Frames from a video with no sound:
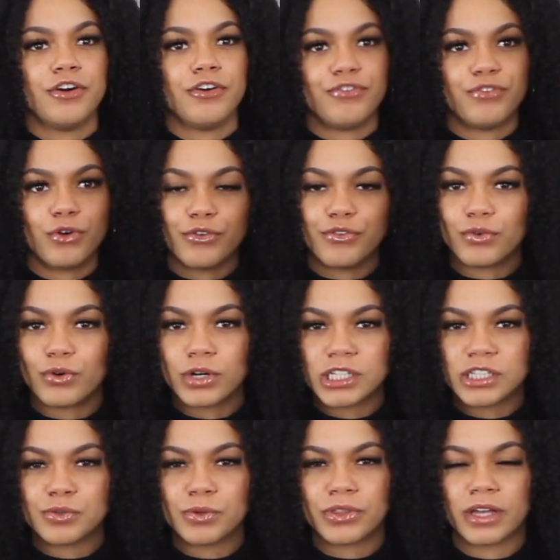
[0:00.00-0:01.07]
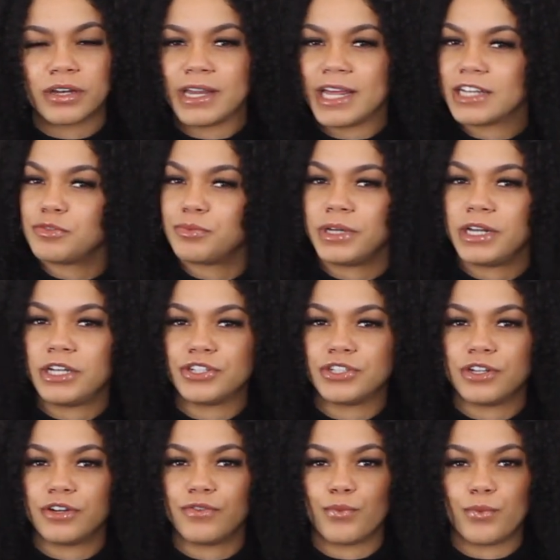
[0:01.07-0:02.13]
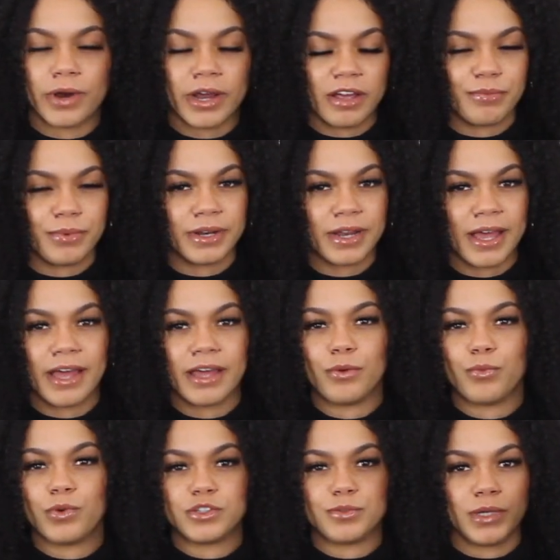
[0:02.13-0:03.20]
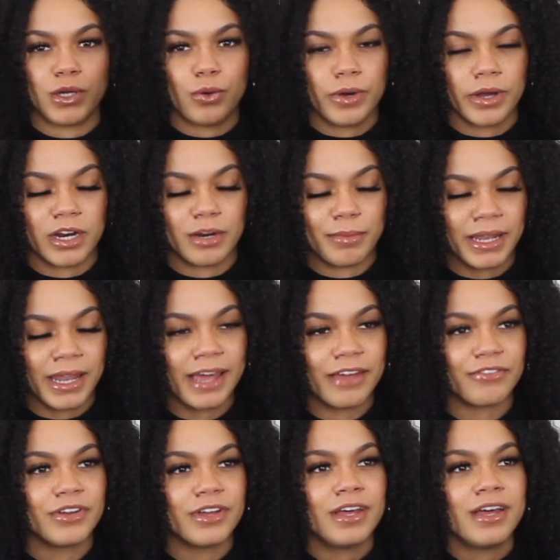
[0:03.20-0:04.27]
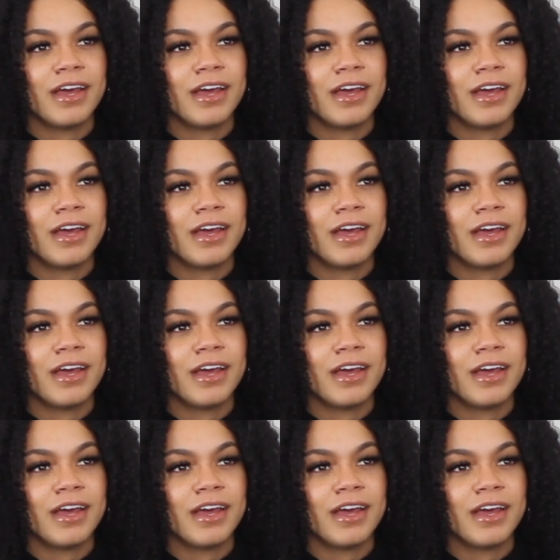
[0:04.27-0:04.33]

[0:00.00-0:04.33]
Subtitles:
full force without an explanation of where I've been at and what's been going on in my life.